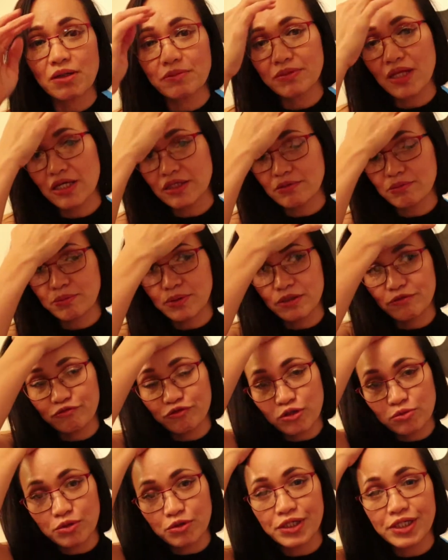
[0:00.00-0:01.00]
I'm not a
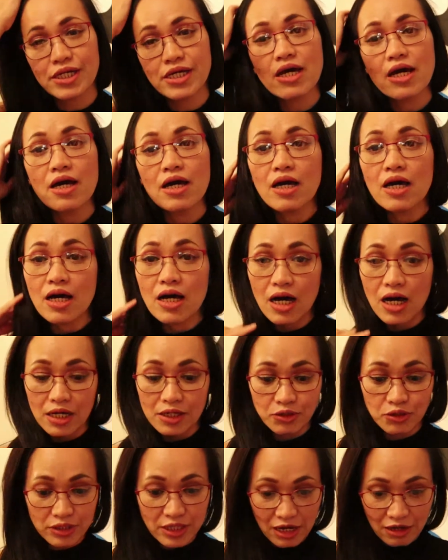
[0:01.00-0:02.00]
perfumery, I
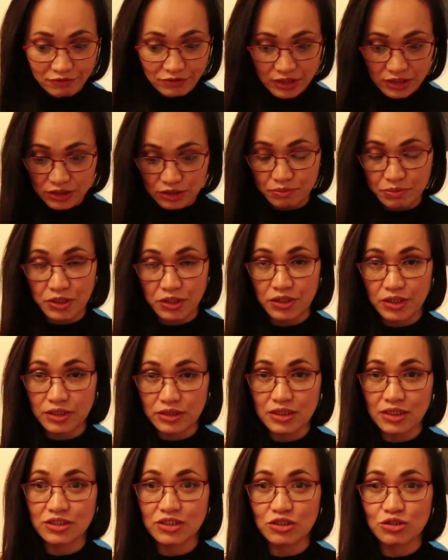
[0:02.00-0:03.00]
don't have an
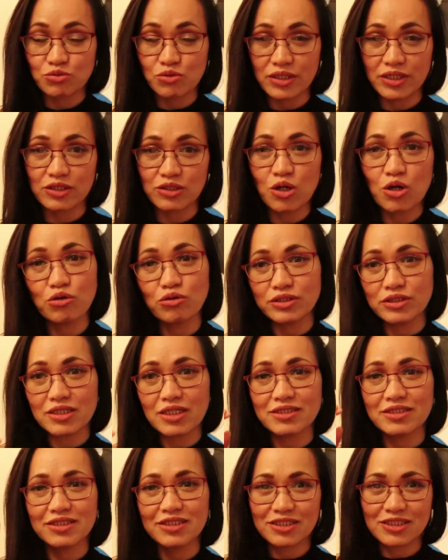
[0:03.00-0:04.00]
experience. I just wanted,
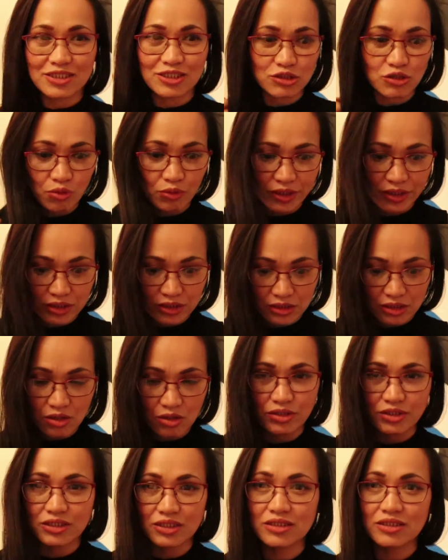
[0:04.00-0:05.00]
I just saw it,
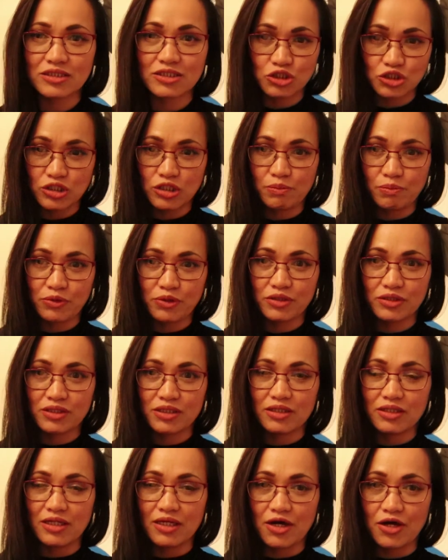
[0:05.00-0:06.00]
this is cheaper
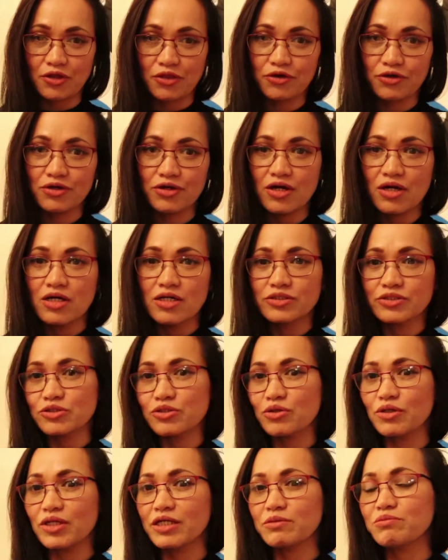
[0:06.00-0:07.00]
than the other,
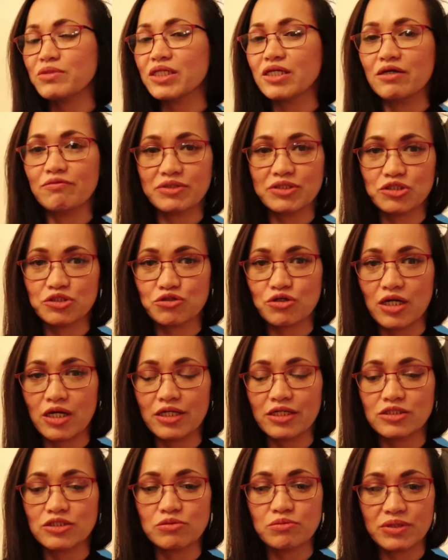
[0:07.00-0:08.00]
so let me give it a
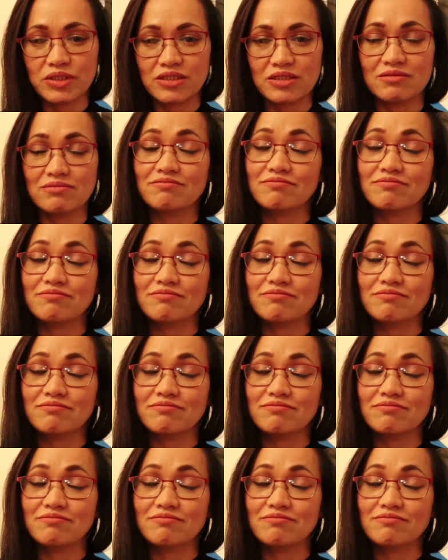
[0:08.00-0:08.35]
try. So, but